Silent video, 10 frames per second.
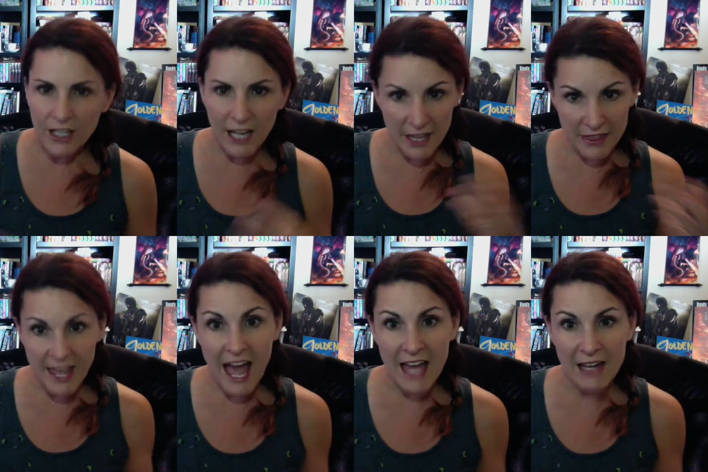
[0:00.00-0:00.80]
And
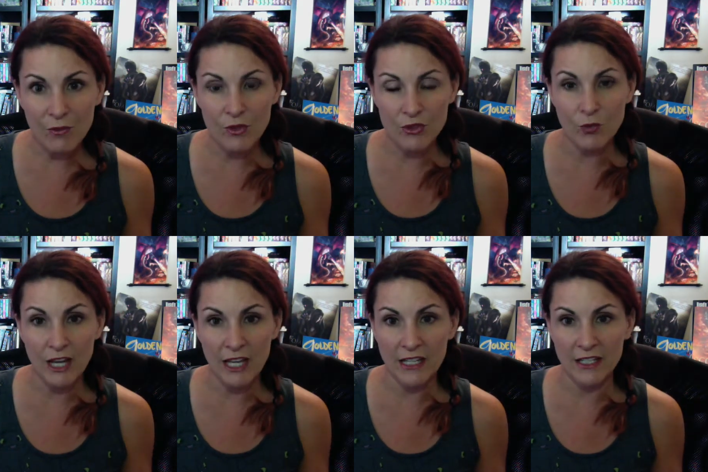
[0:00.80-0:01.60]
that was when,
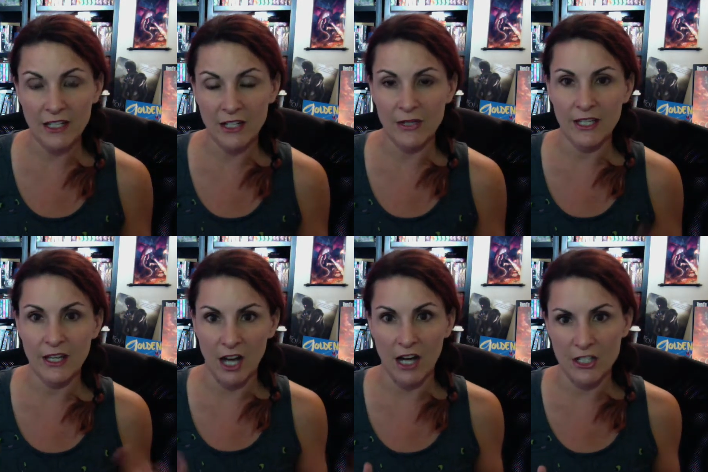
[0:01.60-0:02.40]
you know, he
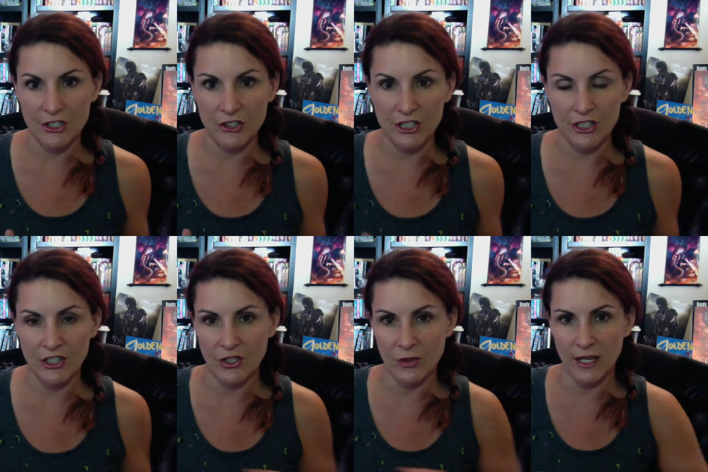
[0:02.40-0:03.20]
got
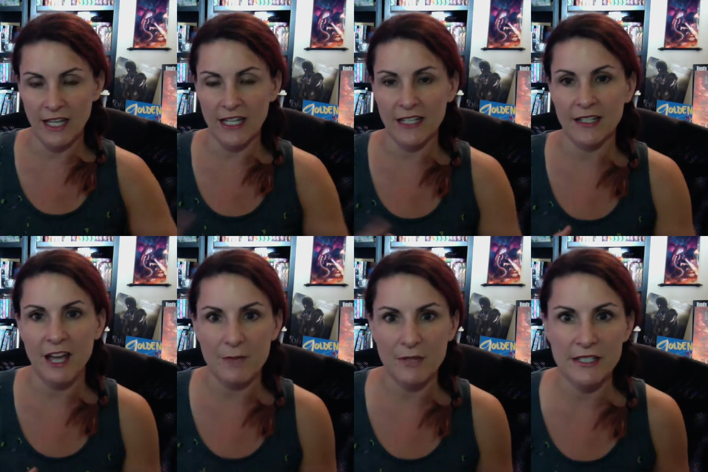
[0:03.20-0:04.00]
R2-D2 and
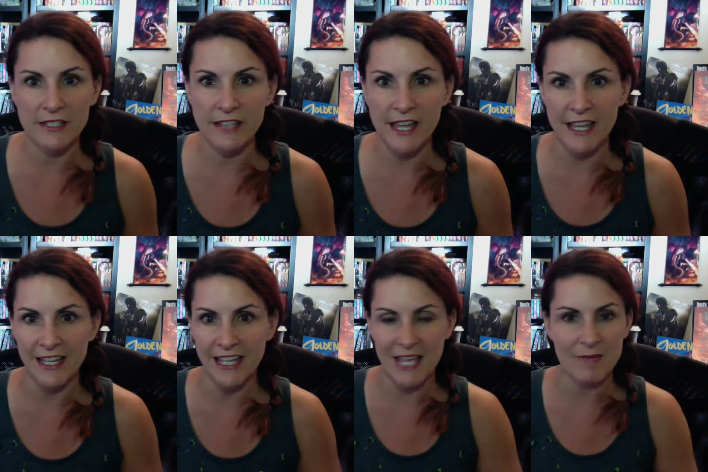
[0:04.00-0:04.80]
Princess Leia
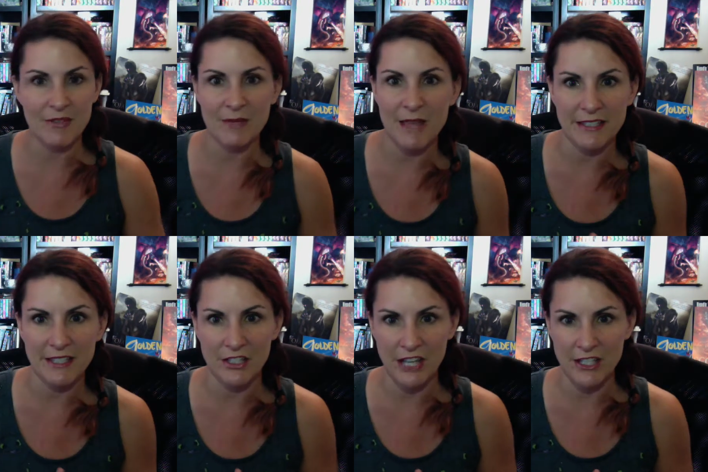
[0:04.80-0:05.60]
came with a
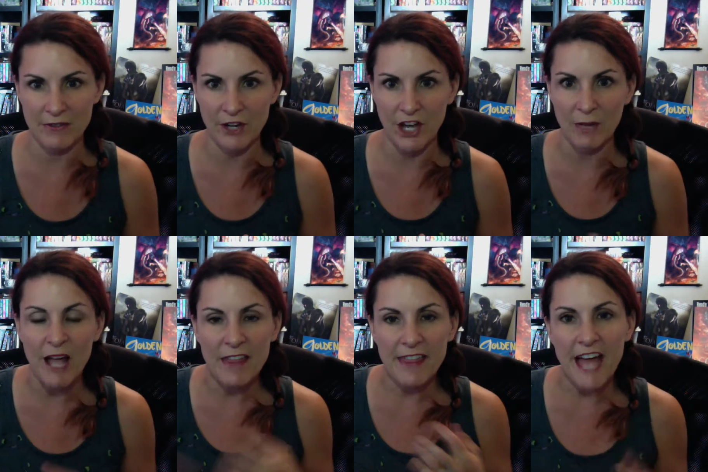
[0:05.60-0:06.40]
message asking for help.
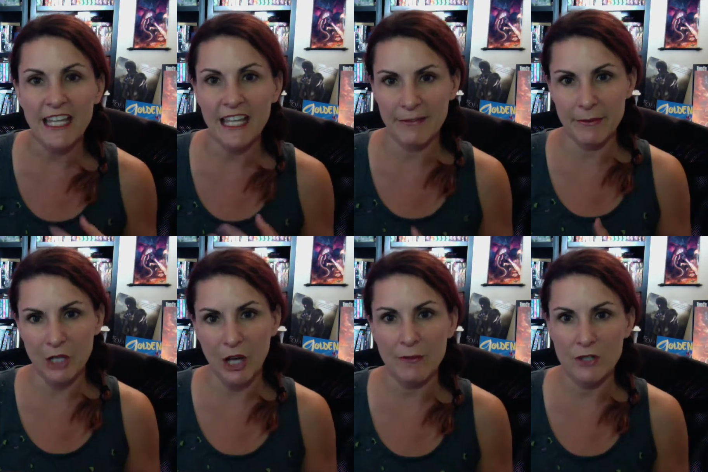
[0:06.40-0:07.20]
That gave him an
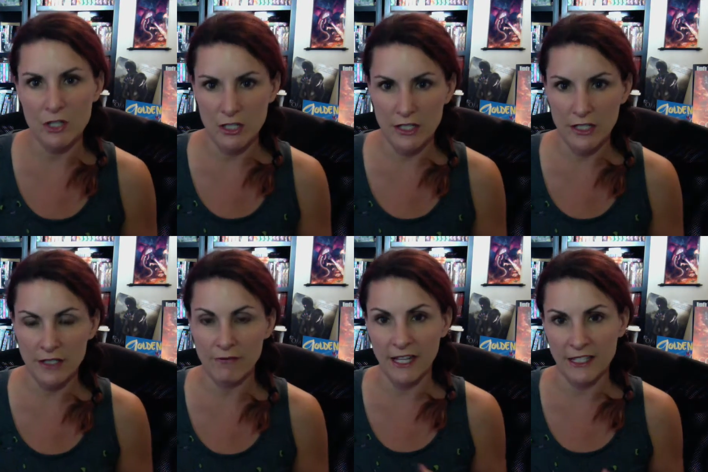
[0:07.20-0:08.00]
opportunity to
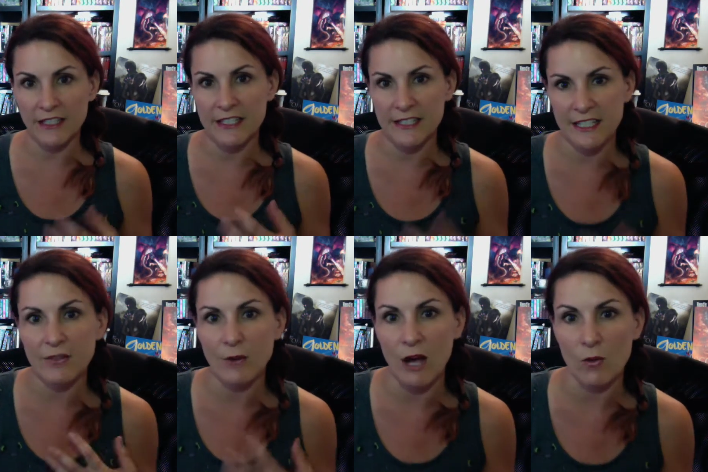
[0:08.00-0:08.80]
finally seek
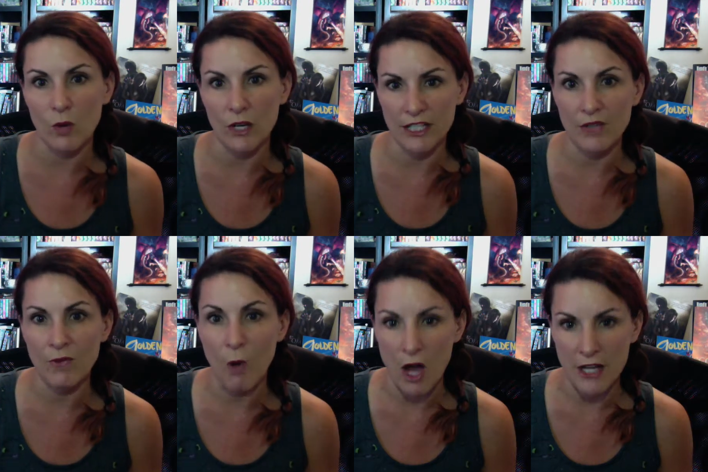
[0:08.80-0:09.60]
out what he
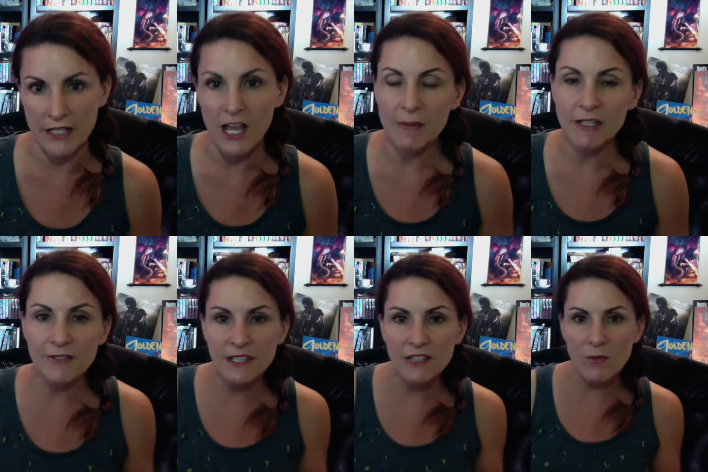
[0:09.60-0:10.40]
wanted. But if he
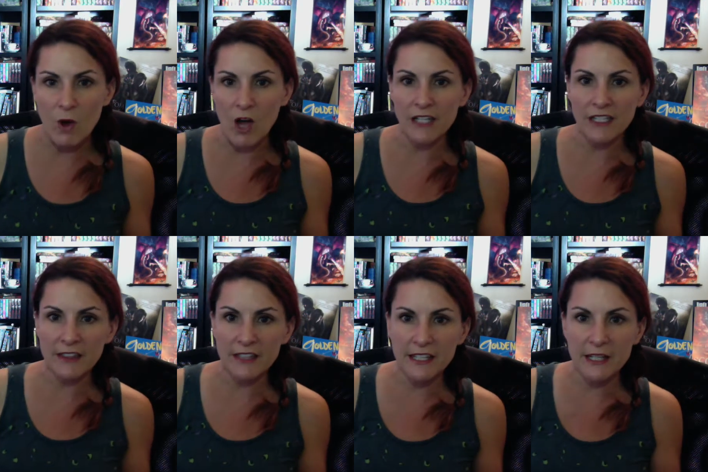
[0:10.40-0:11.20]
didn't want
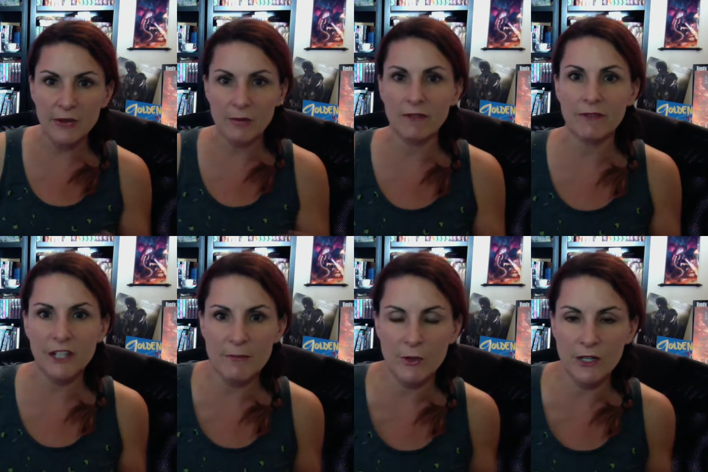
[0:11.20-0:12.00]
anything, it would be a very
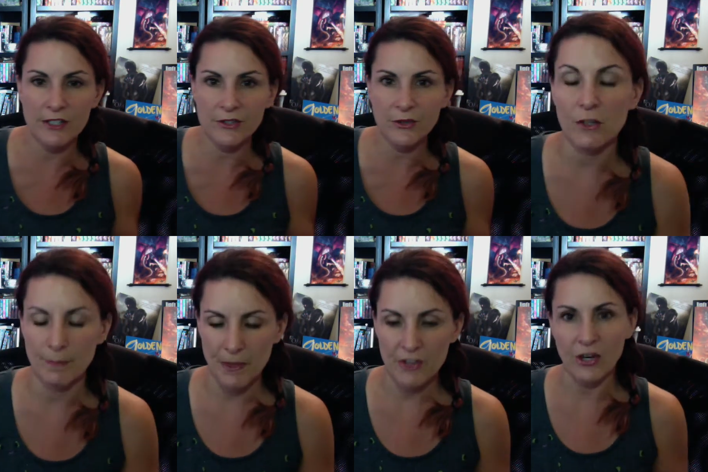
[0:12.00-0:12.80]
boring story.
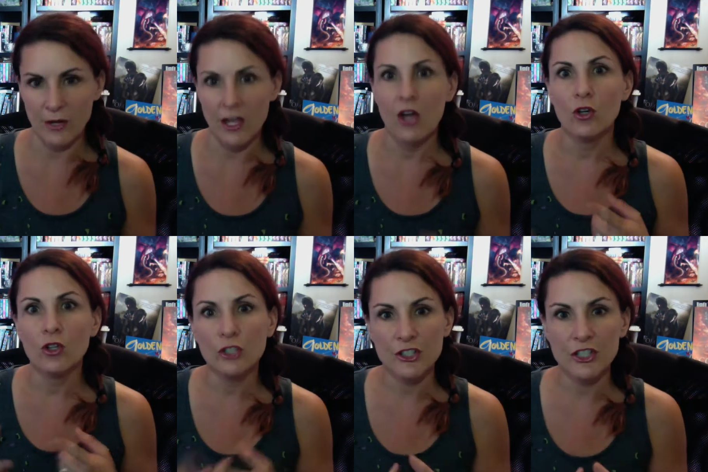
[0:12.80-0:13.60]
So, who
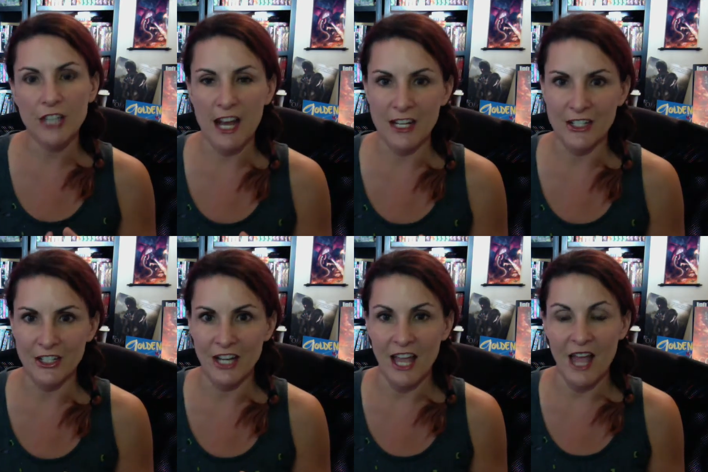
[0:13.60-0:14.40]
is your
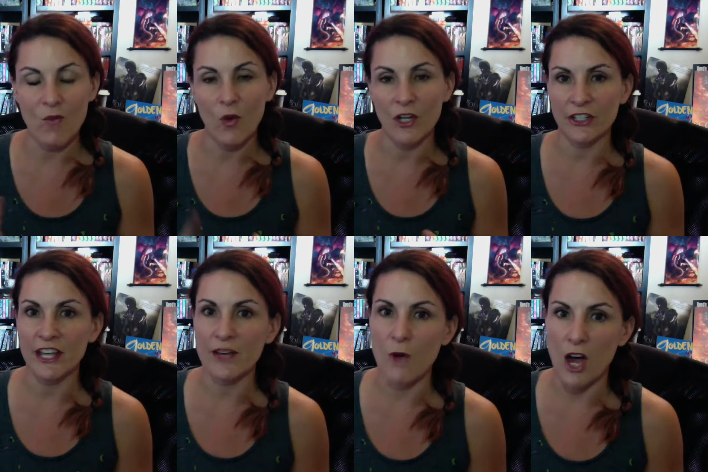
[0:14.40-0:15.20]
character and what do they
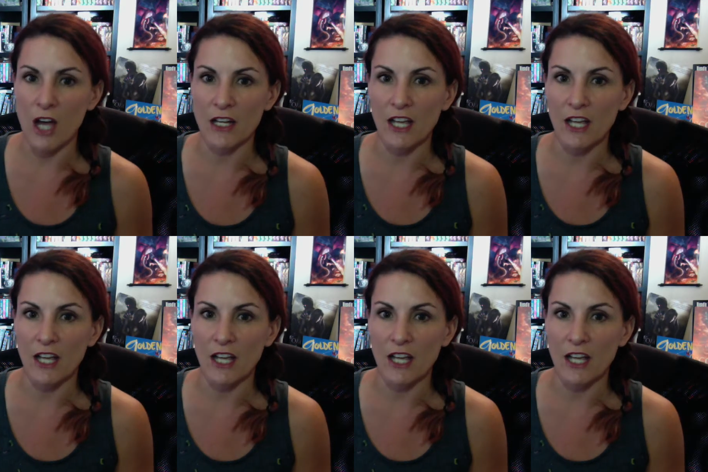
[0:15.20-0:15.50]
want?